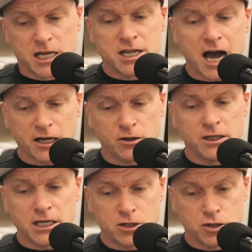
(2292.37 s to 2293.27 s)
not
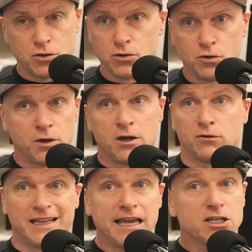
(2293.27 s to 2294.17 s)
only to
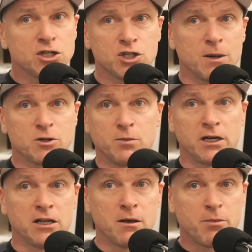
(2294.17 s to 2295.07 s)
relationships
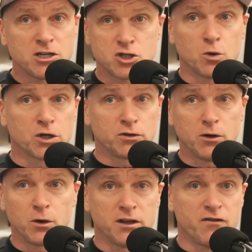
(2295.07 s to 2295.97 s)
but in the business or
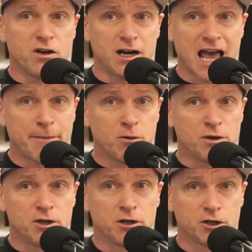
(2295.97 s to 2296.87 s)
career world. If you're not happy
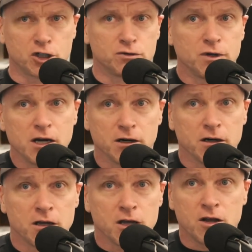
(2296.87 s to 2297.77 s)
with your career,
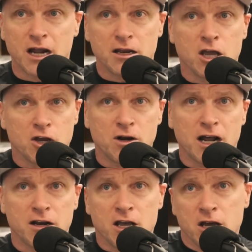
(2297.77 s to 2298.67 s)
you're not you're
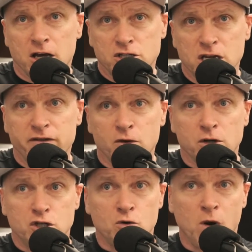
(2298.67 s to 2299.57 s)
not achieving
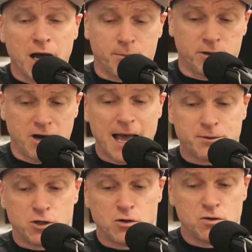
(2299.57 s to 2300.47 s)
what you want.
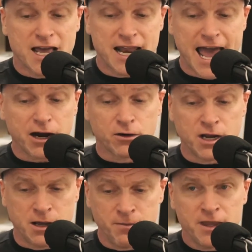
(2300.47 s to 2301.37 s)
Perhaps you use that acronym,